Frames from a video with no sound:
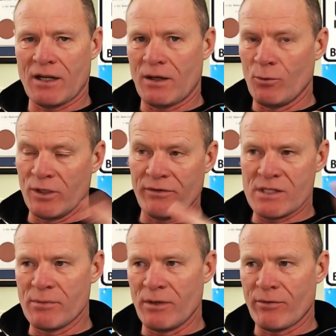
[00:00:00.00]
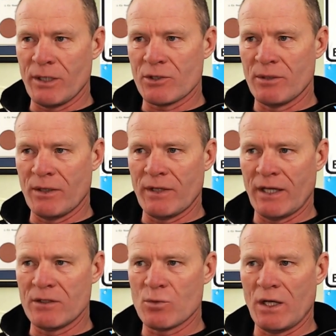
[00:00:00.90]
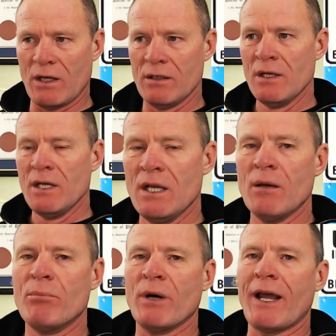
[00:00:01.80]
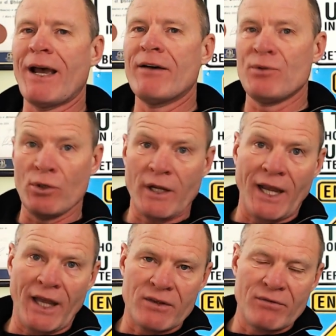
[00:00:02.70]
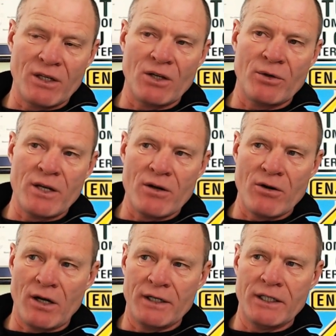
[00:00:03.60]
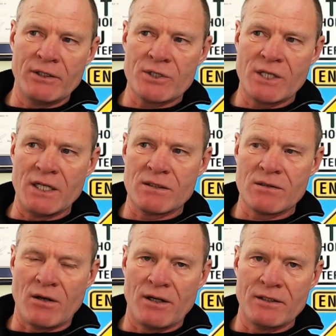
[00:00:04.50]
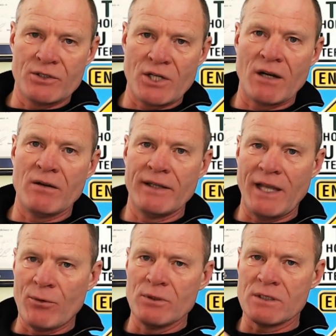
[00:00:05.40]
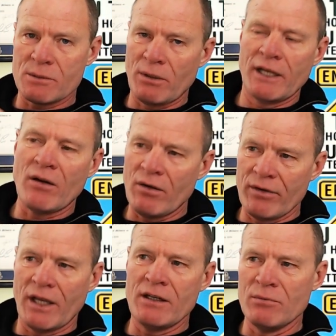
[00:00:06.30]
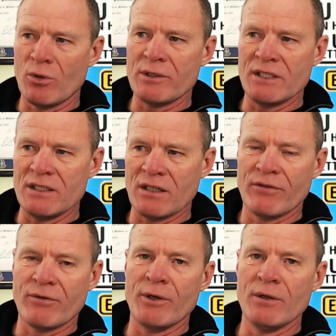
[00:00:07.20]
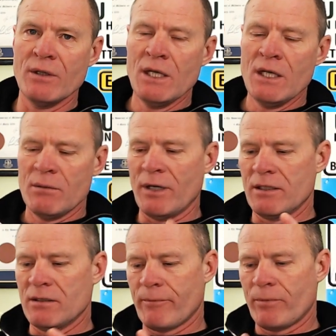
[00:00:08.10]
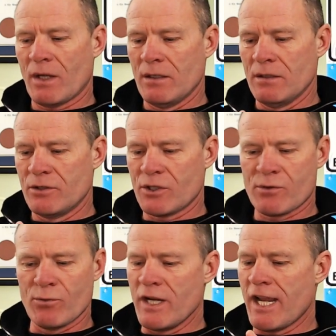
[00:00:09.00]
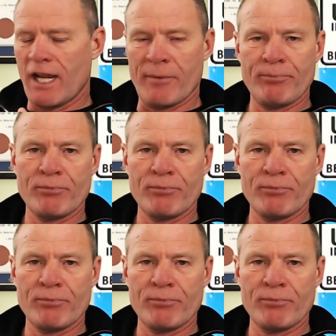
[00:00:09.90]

will give you some information about that as well. But have a look at the video here on interstates on the channel, and that will explain all that in more detail for you. But just recap